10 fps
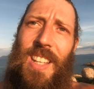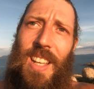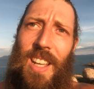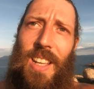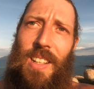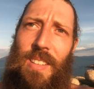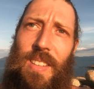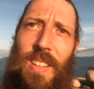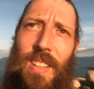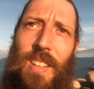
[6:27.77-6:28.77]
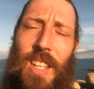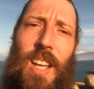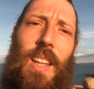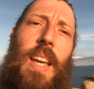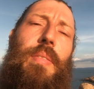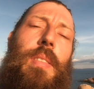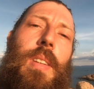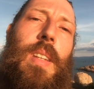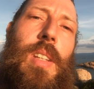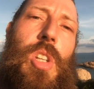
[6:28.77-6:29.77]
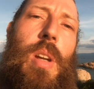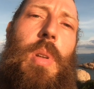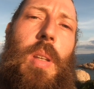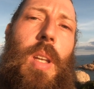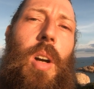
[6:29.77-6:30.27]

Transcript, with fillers: And yeah, I left Germany,